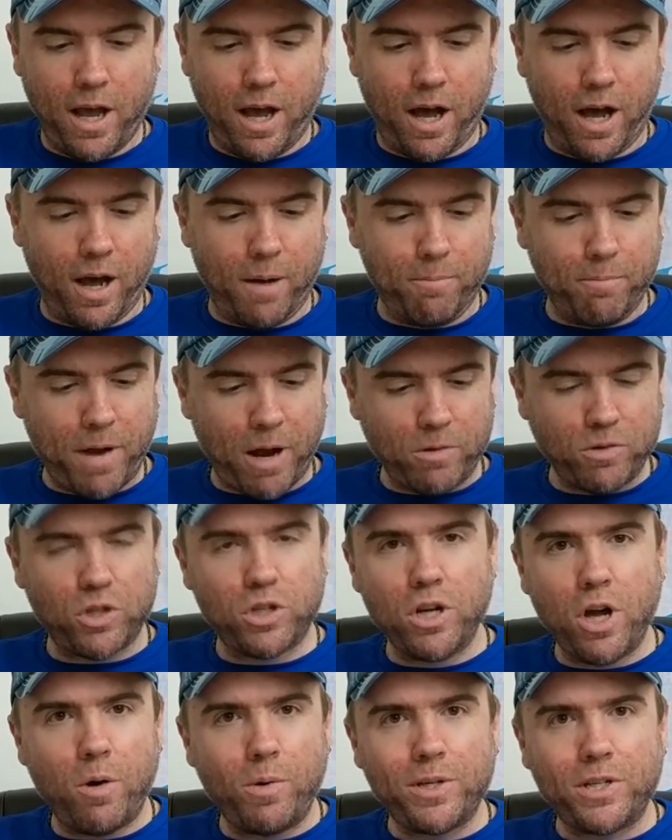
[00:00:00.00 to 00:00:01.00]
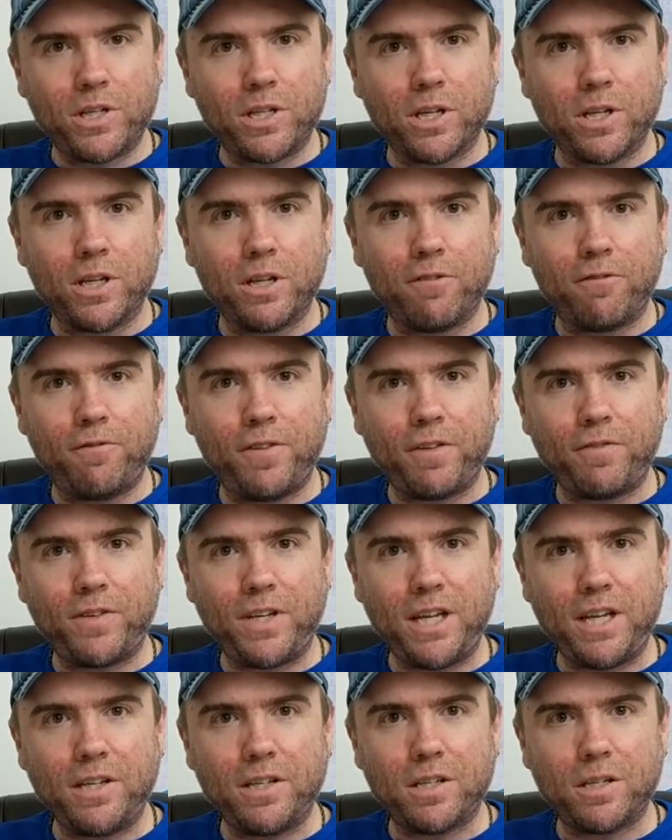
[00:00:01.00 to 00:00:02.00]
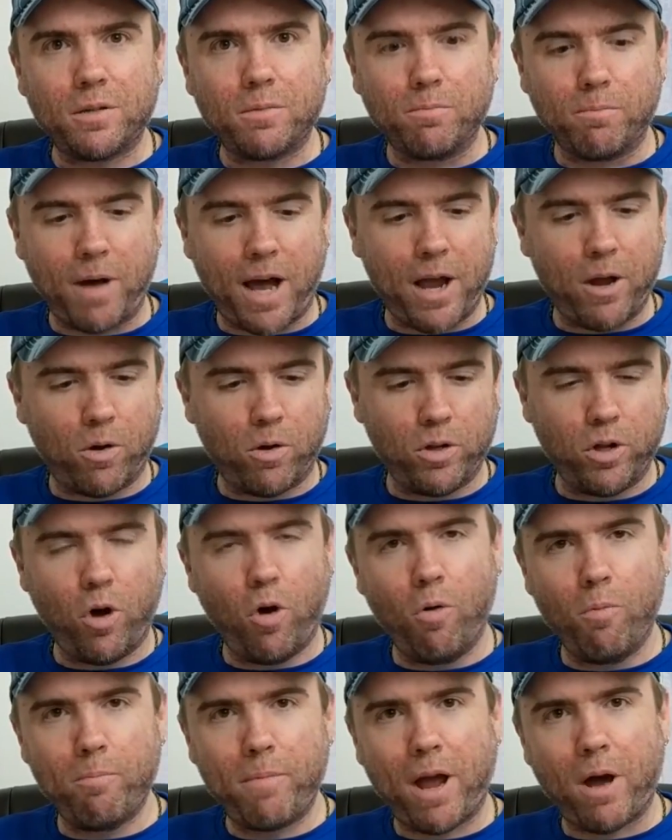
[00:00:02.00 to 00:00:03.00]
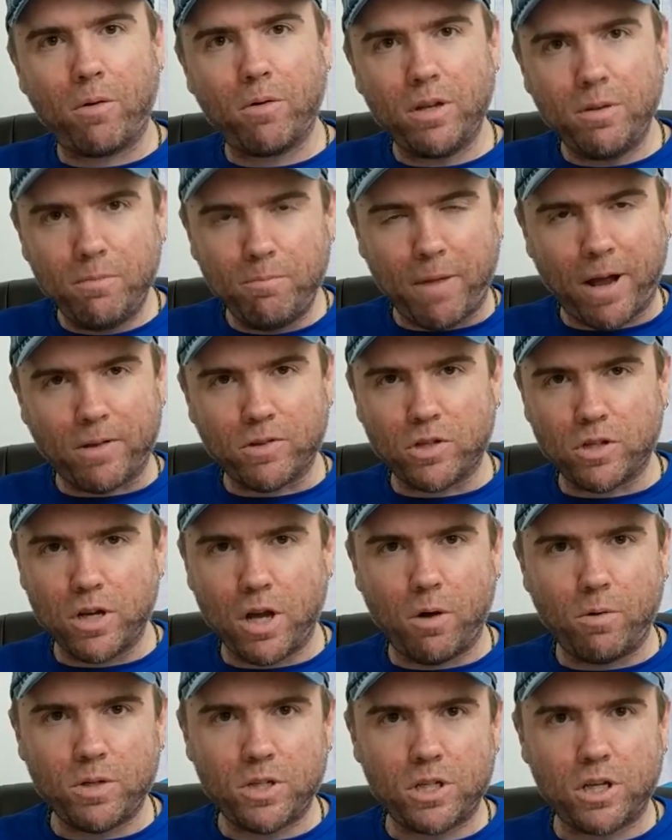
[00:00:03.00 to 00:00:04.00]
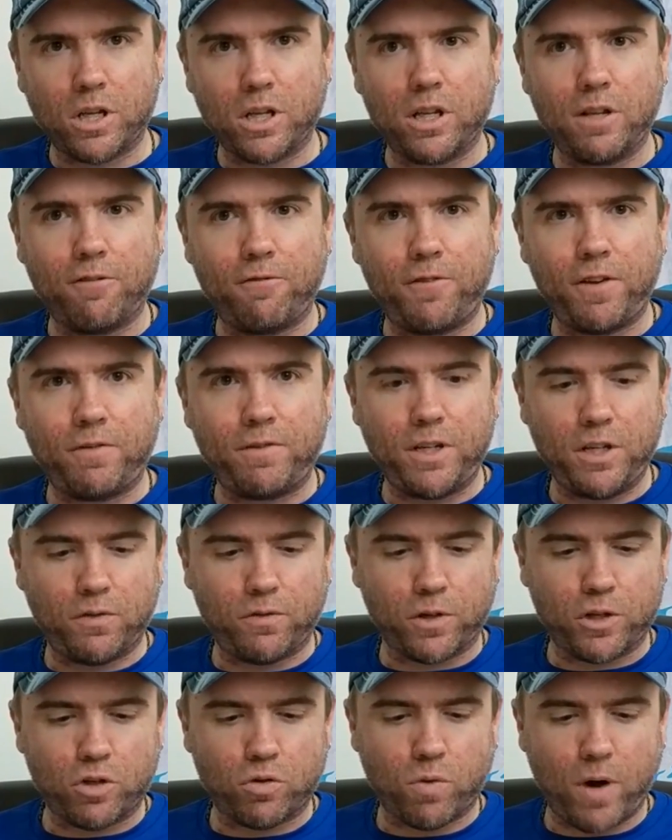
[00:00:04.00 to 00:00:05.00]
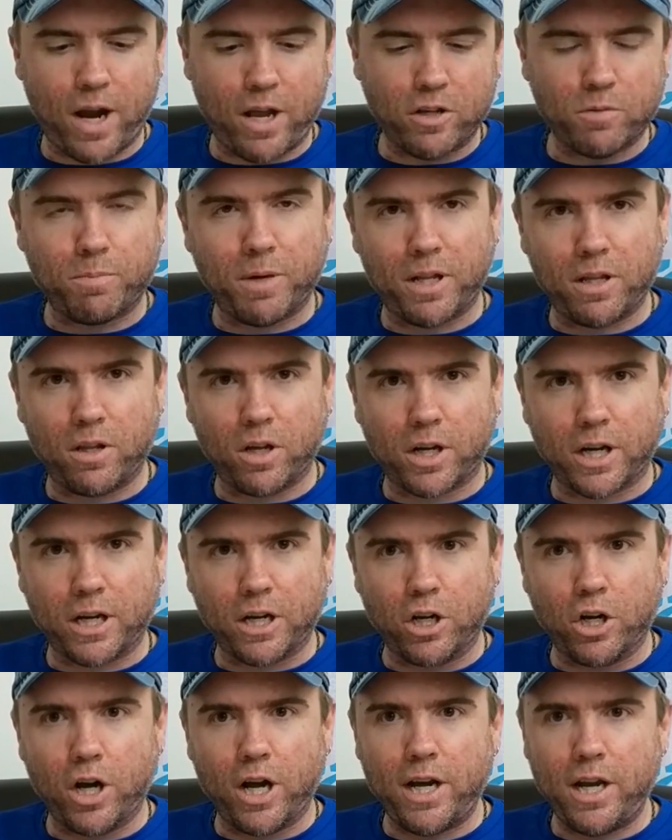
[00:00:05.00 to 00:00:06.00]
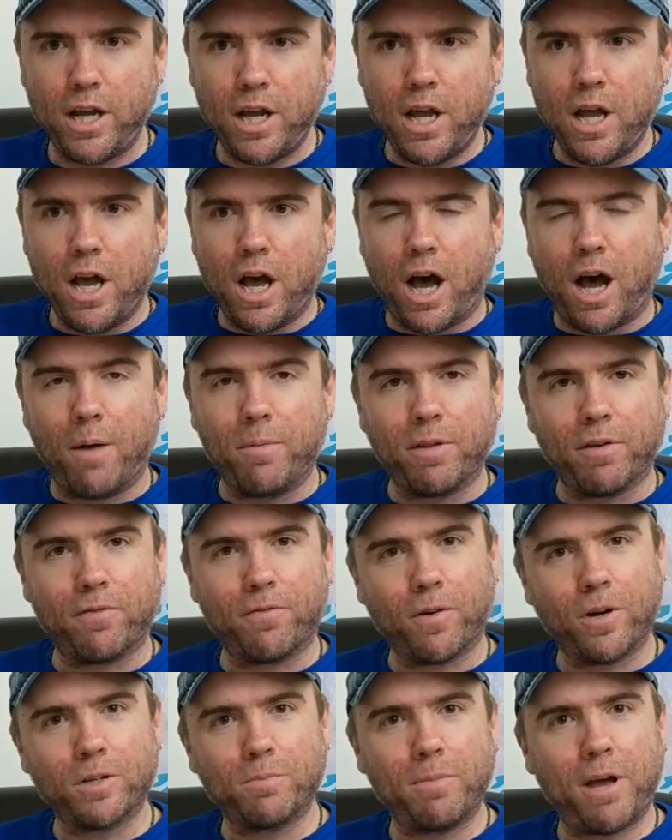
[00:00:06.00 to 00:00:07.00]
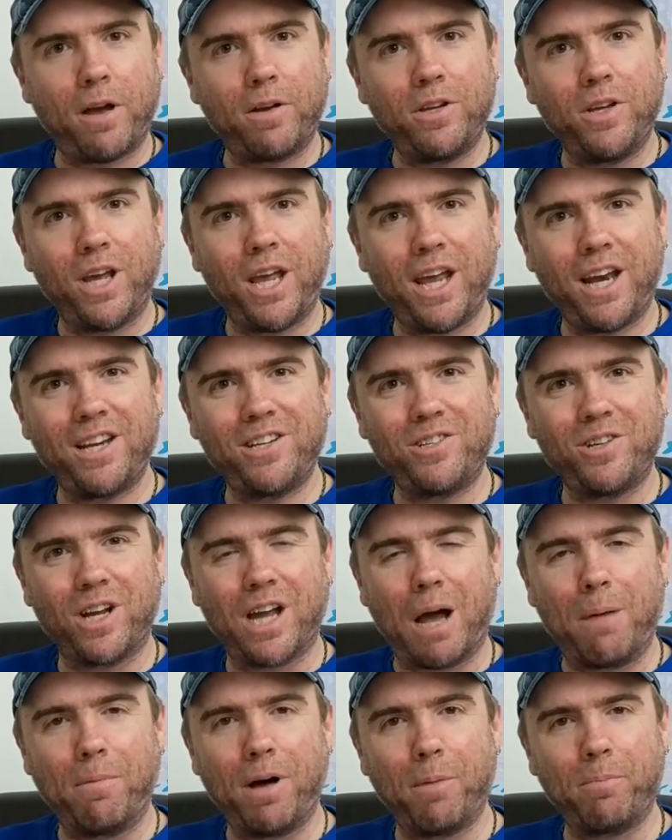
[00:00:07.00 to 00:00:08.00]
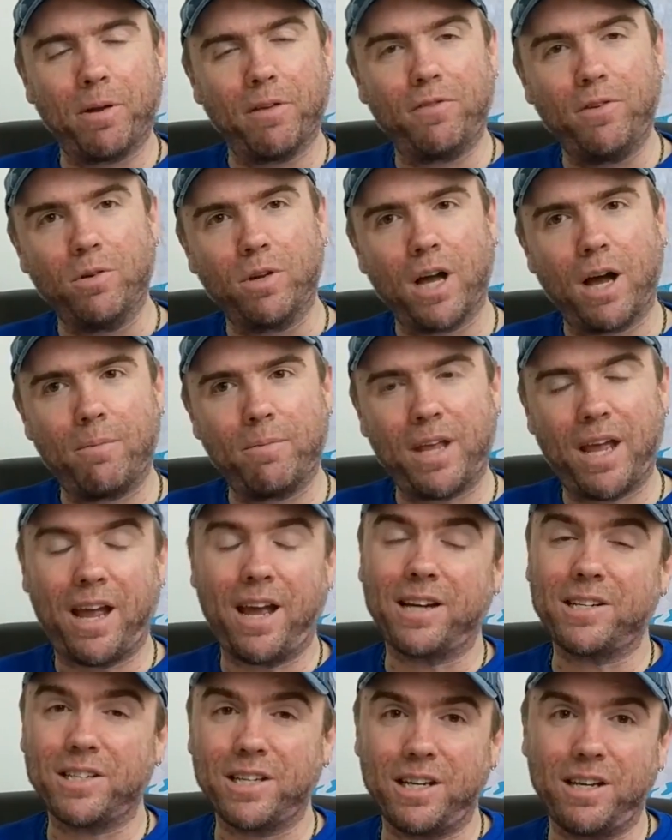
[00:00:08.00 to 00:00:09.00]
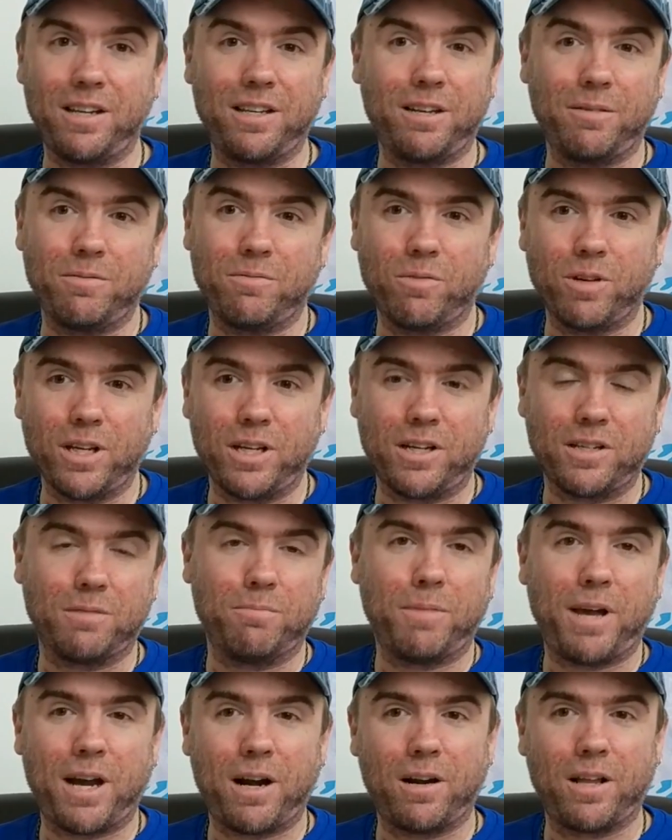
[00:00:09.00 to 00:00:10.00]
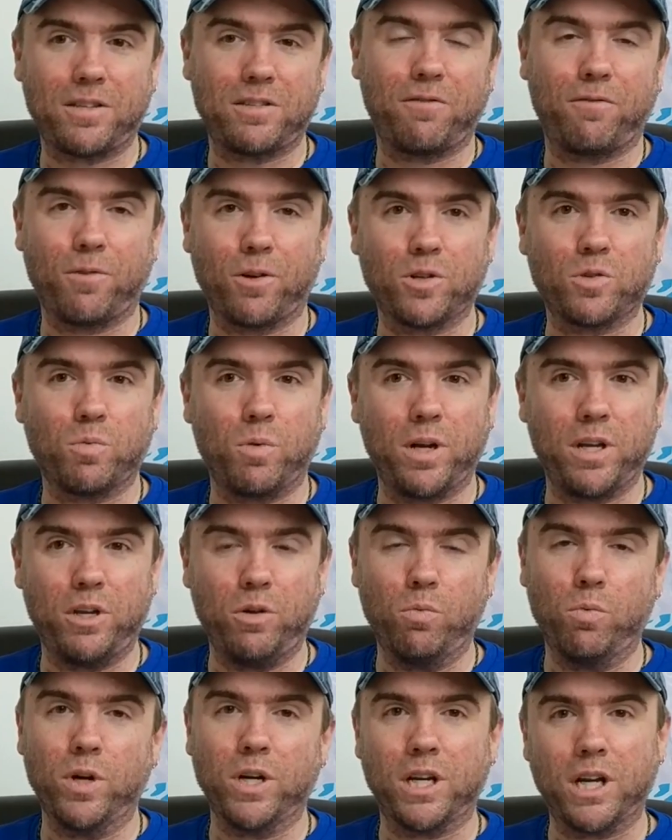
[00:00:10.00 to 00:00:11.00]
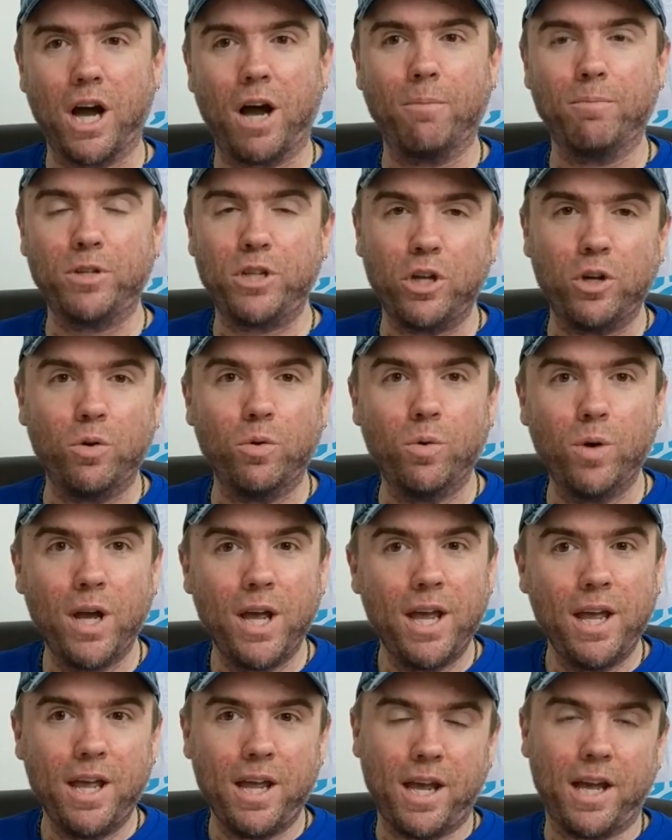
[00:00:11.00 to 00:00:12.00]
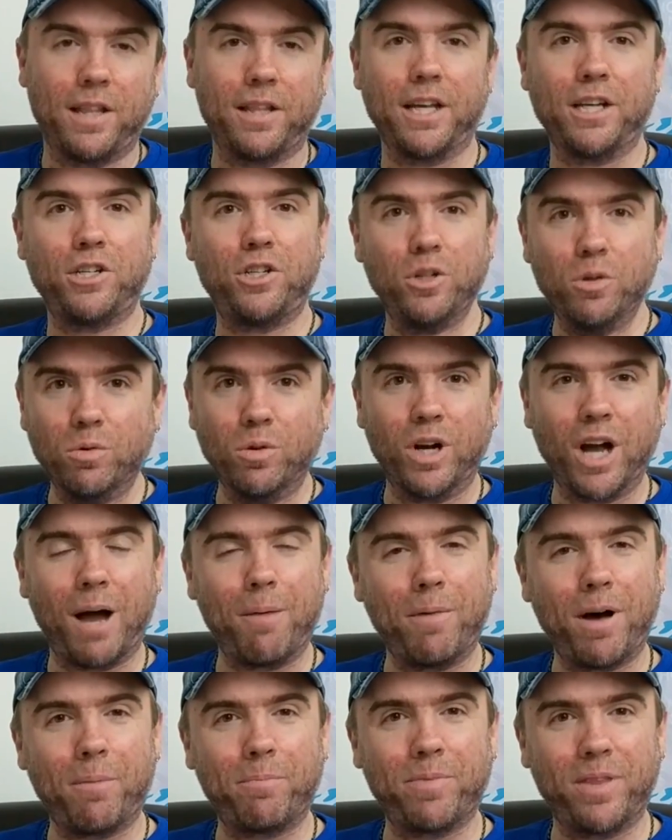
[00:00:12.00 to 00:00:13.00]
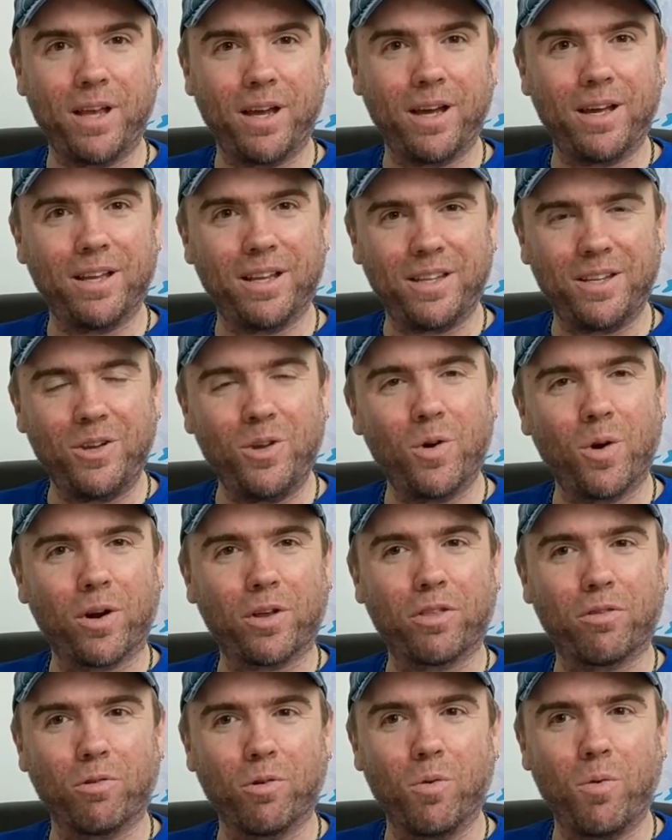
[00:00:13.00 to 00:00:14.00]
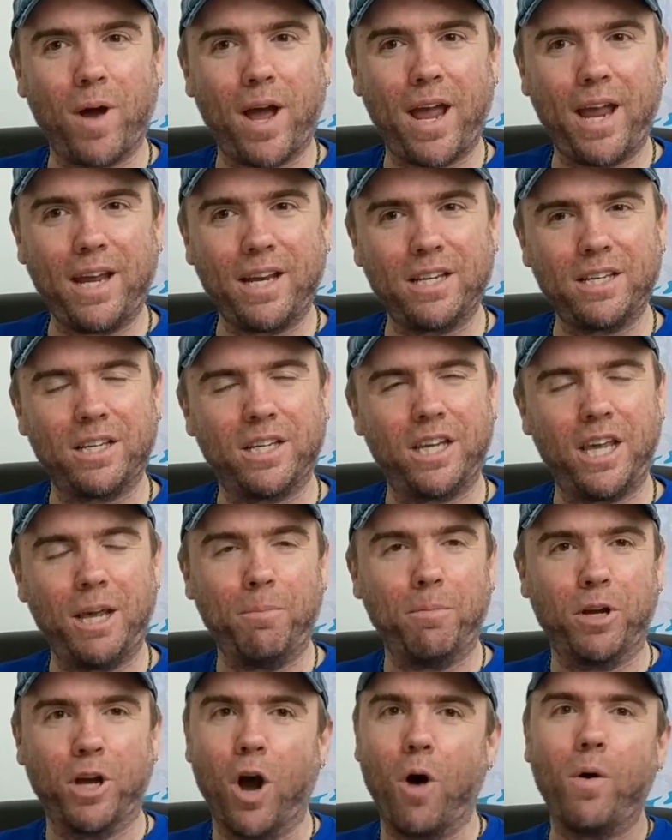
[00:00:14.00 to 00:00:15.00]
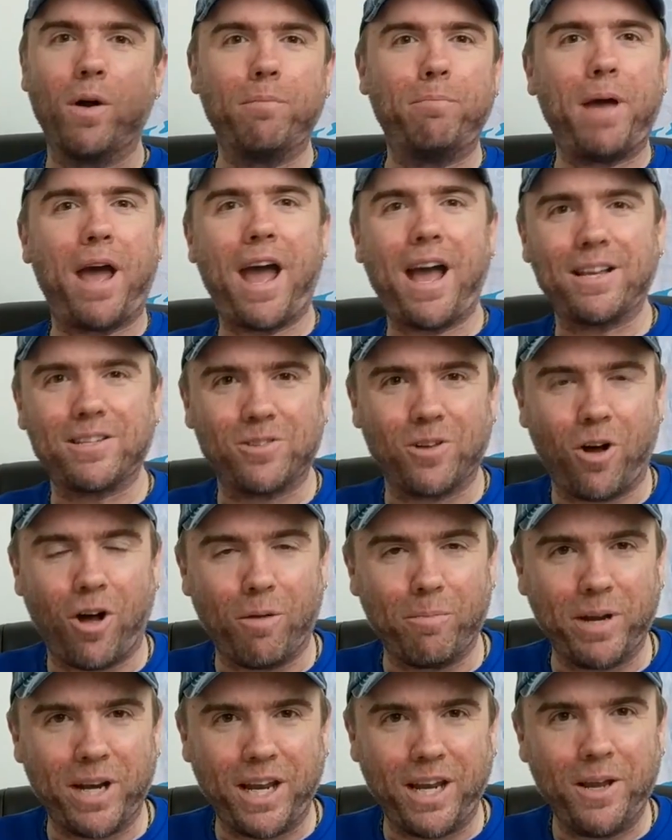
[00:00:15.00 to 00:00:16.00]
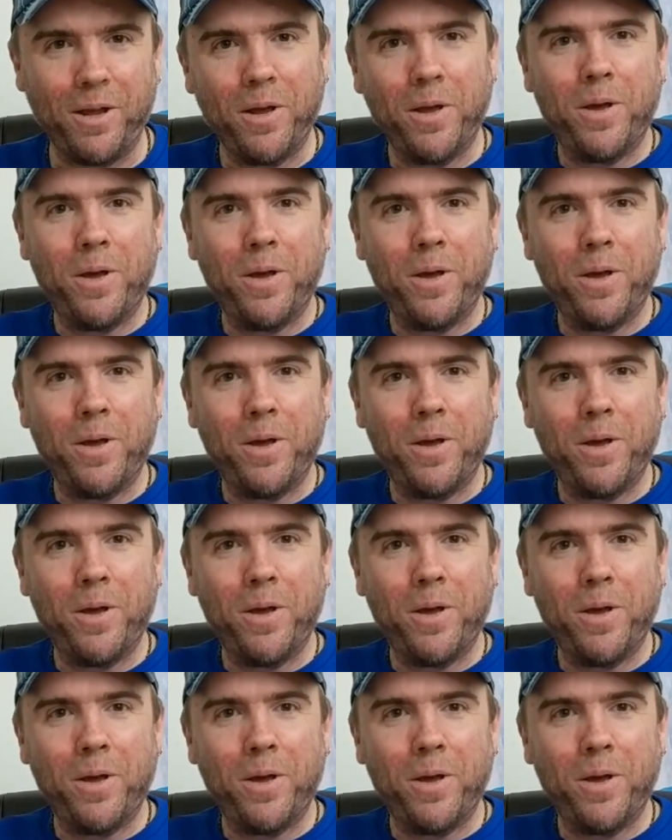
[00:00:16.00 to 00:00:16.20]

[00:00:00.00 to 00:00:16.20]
Mount Snow is still in the 50s. My old home mountain, Mount Snow, still in the 50s for trails, but looking good. The first mountain you hit as you come up, if you come to, actually, it really doesn't matter. That's the first one you would come to, unless you come up the New York Thruway and keep going past Albany.